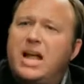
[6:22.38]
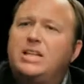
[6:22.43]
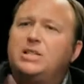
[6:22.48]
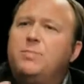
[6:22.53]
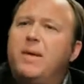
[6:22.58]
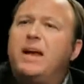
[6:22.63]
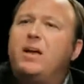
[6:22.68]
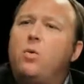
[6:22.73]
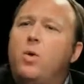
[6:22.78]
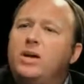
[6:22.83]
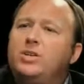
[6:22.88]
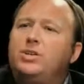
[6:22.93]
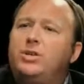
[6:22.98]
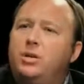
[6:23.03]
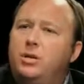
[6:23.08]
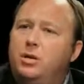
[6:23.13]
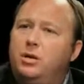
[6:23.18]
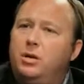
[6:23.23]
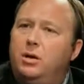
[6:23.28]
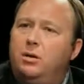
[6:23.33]
But that's my
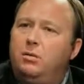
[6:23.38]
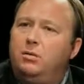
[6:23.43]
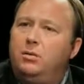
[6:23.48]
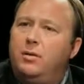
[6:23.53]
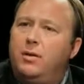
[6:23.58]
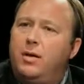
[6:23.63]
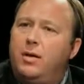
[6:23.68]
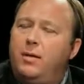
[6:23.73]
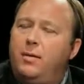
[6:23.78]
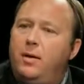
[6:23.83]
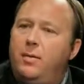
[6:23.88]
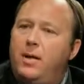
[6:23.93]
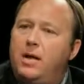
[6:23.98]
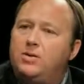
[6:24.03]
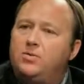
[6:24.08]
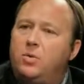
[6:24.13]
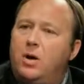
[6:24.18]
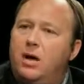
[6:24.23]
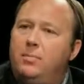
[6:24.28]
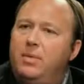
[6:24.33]
question to you, and
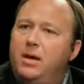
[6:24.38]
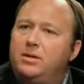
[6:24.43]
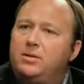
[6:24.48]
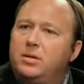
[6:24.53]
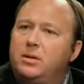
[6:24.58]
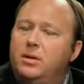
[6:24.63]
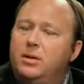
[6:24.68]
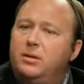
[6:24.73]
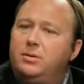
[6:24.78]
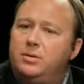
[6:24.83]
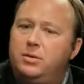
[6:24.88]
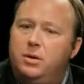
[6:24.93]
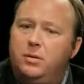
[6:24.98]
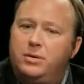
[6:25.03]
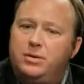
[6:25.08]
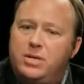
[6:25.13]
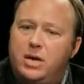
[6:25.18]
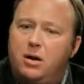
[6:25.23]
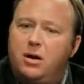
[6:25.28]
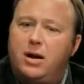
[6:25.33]
that's why I'm basically
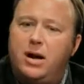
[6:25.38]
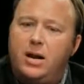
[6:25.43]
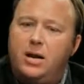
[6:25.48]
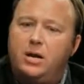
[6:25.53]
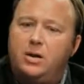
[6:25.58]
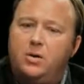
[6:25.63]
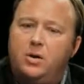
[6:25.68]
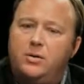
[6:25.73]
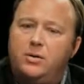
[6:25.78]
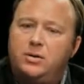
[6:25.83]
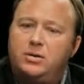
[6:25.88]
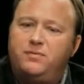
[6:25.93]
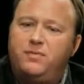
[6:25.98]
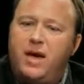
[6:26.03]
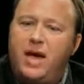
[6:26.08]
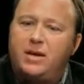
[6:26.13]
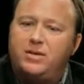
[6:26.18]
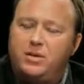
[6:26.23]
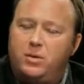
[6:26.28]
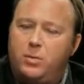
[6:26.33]
interrogating you on these
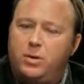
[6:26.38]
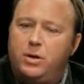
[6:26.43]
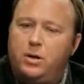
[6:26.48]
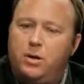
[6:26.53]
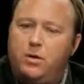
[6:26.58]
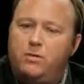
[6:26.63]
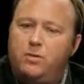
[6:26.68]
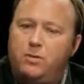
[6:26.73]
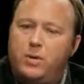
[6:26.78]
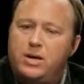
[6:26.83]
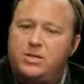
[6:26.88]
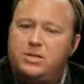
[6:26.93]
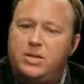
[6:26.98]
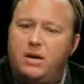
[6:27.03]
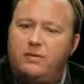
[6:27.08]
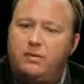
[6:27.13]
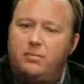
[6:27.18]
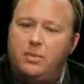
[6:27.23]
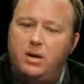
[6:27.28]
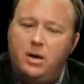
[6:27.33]
facts. I don't want you to go over the
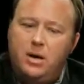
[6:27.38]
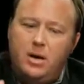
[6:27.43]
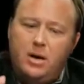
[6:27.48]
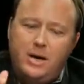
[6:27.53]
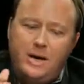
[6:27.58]
rest of them.